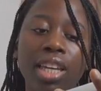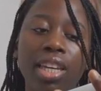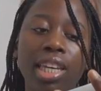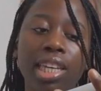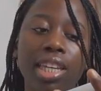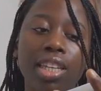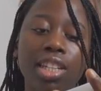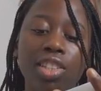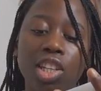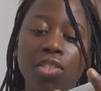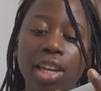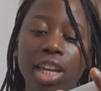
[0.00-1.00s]
It
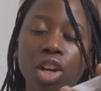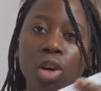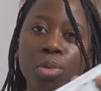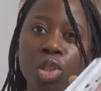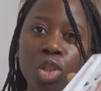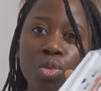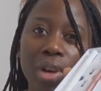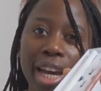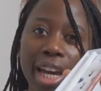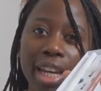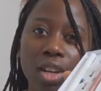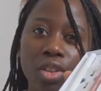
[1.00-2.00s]
sort of like helps you
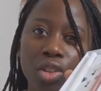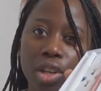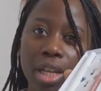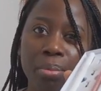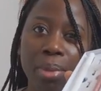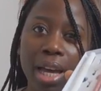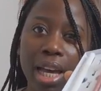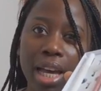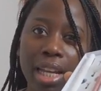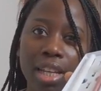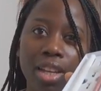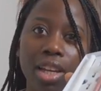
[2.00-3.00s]
write on your
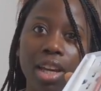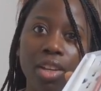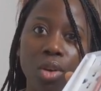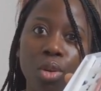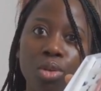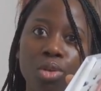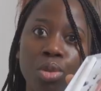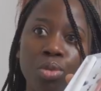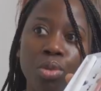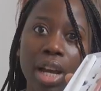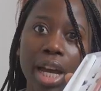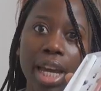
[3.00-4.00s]
iPad and also
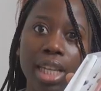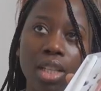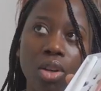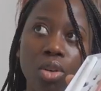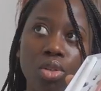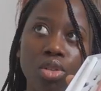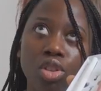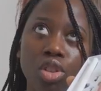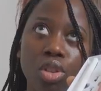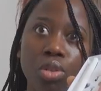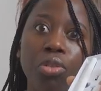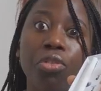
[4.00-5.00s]
write on
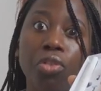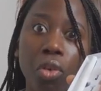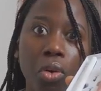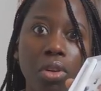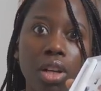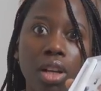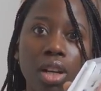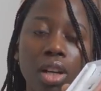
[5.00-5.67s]
your phone.